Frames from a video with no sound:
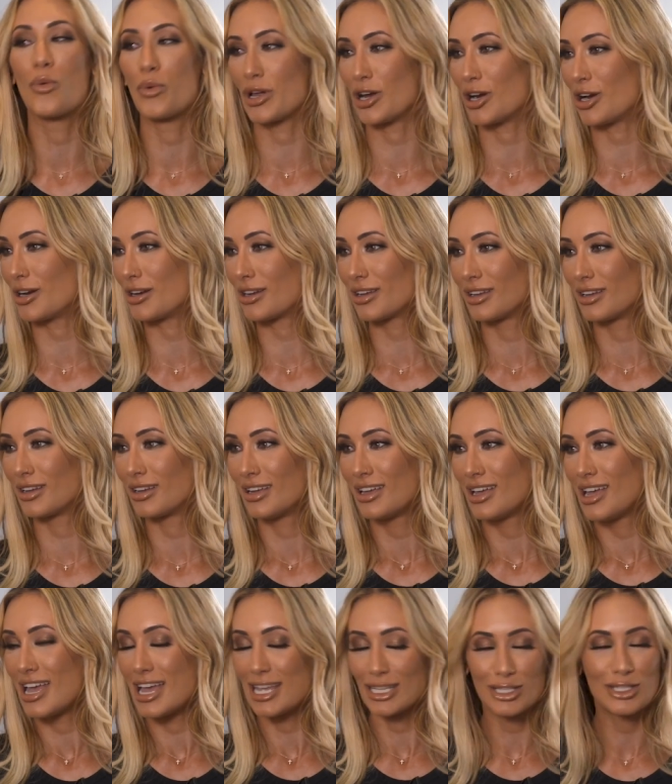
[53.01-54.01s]
weird.
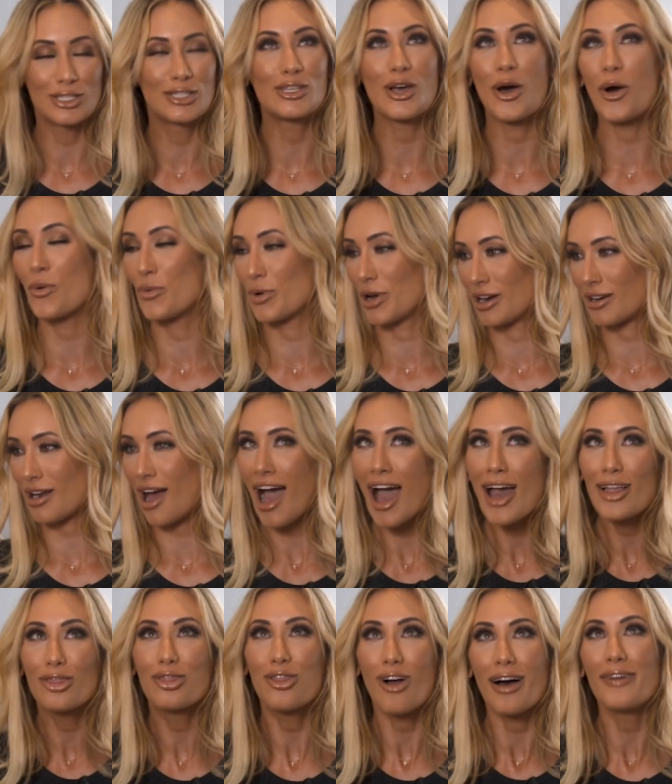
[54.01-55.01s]
So weird.
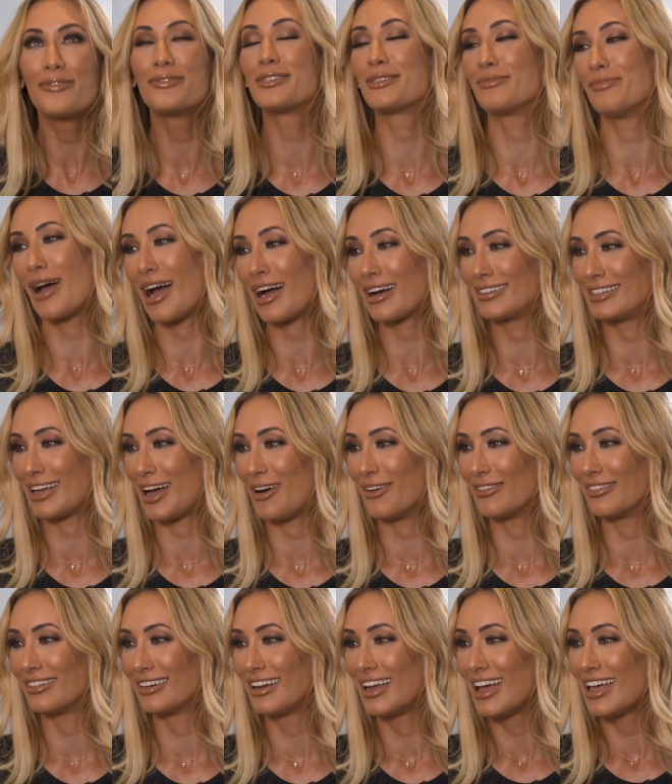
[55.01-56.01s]
I love
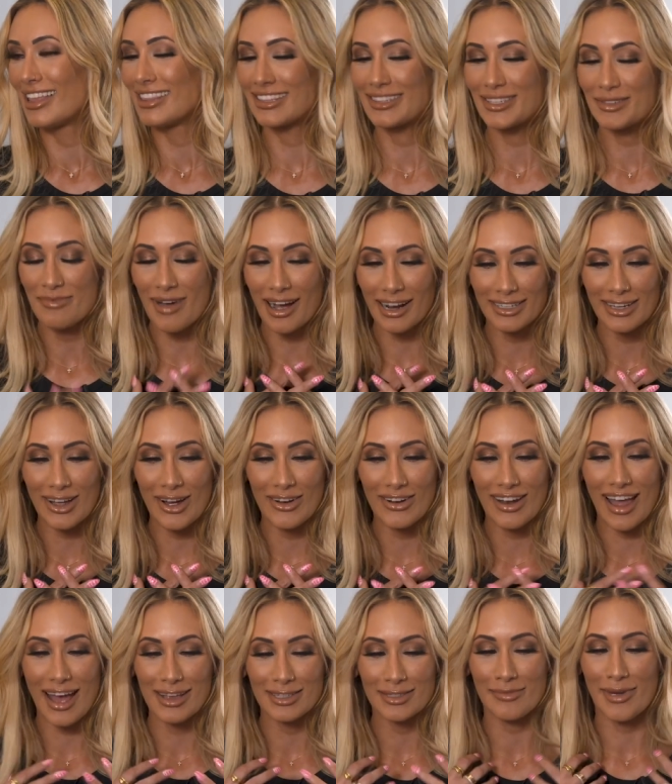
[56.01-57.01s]
SmackDown.
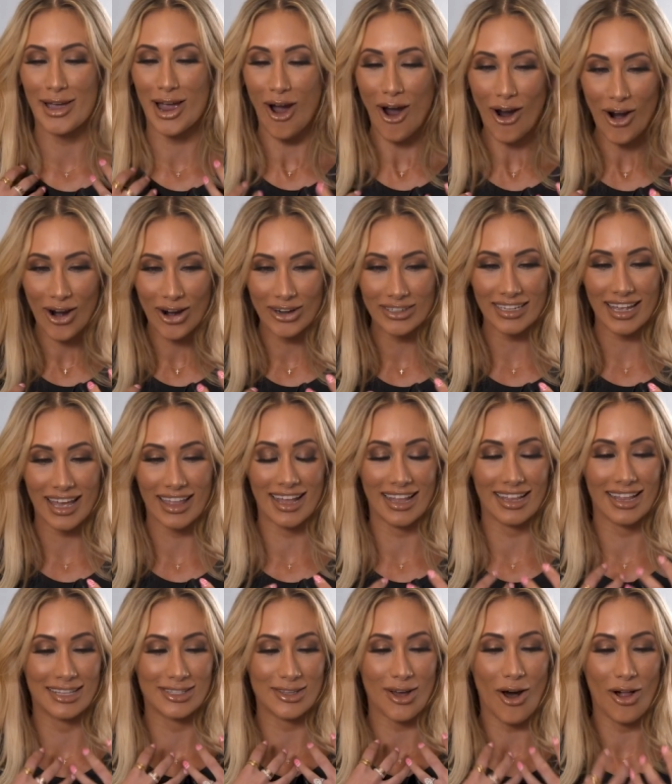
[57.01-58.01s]
SmackDown has my heart. Uh,
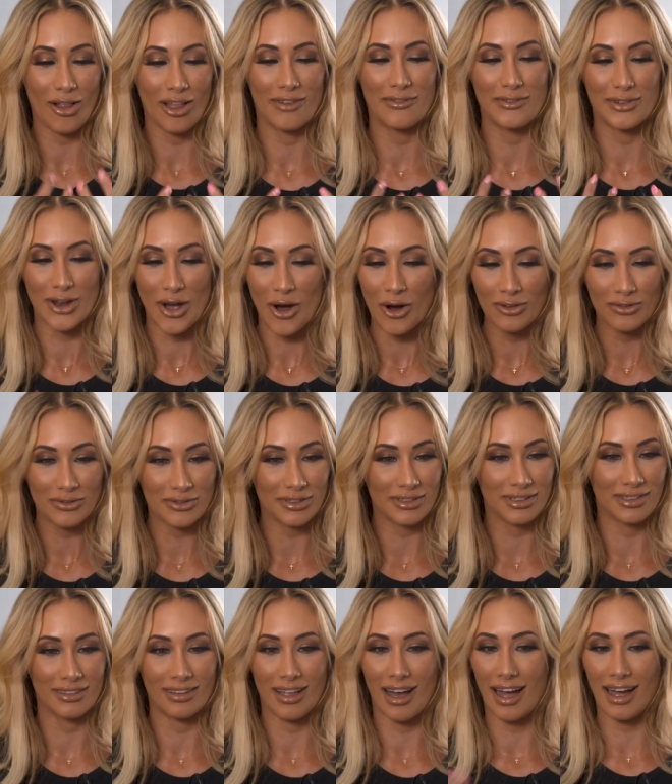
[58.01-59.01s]
that's all I've known for
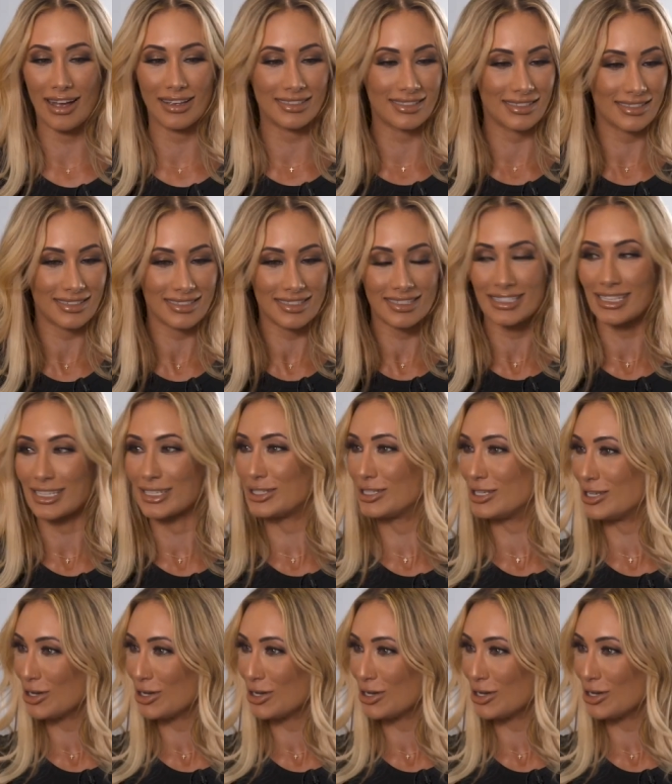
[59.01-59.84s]
the last six